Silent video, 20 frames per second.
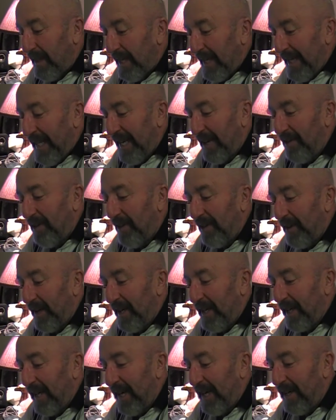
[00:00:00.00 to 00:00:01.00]
this is,
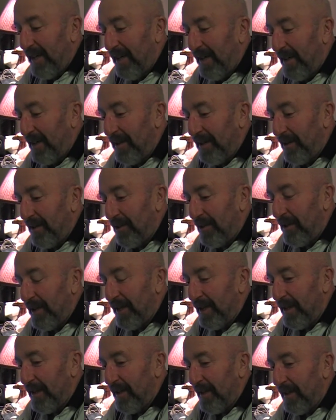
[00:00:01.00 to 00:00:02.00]
uh, yeah, there's
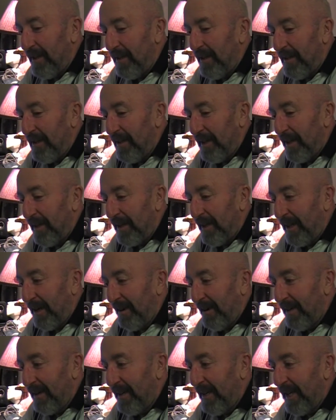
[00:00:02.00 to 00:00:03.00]
no, uh, nothing
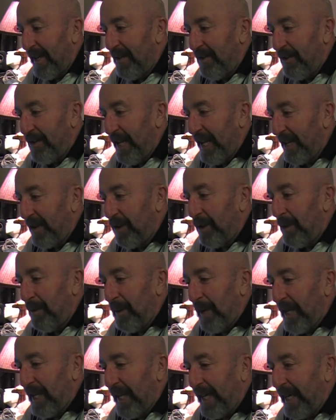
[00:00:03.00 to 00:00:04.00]
there. And Jeanette couldn't
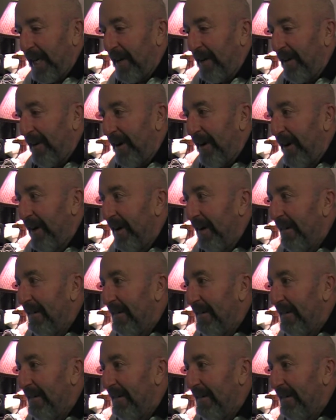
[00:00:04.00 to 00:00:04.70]
wait to get out of there.